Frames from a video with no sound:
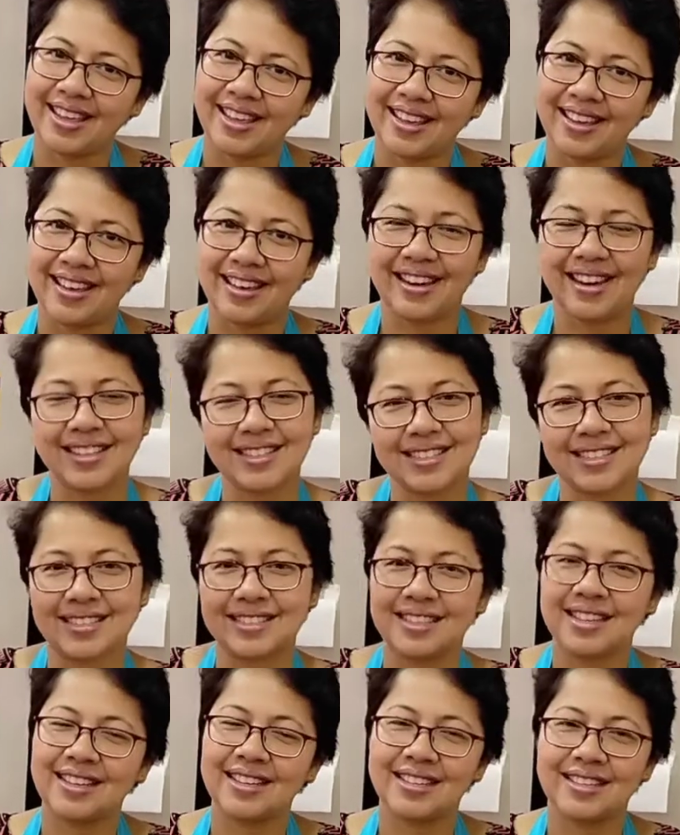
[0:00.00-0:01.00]

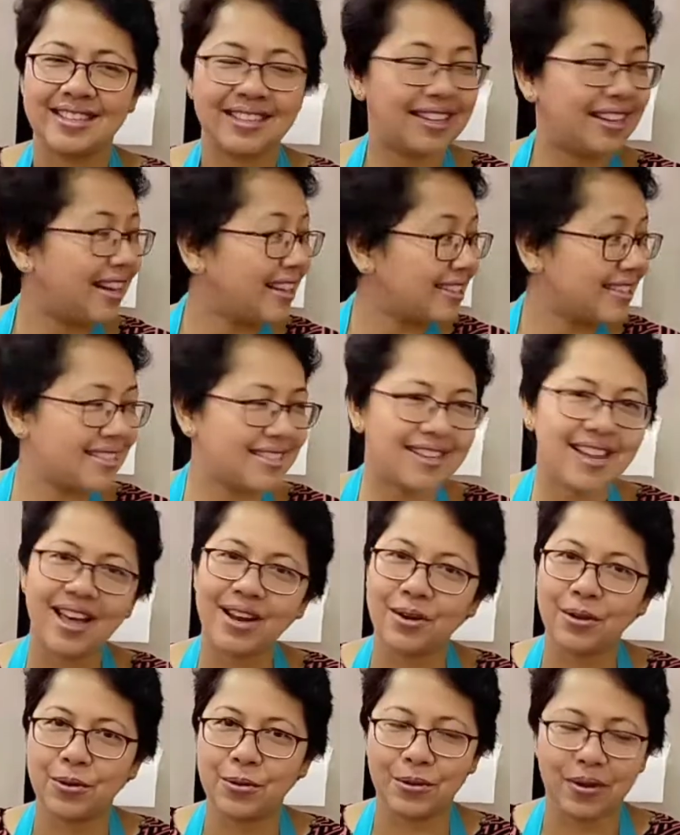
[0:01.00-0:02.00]
Let's start
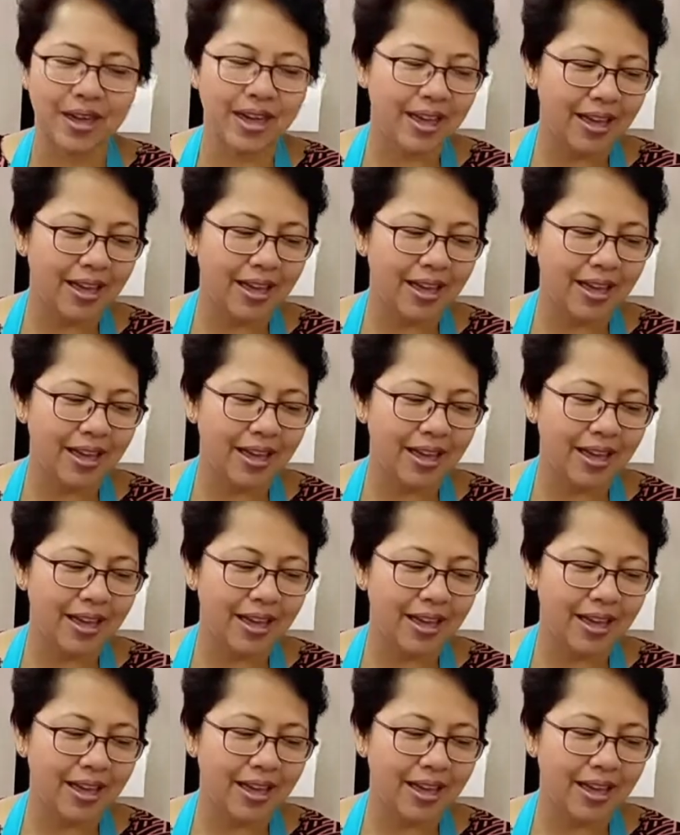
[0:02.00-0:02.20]
cooking.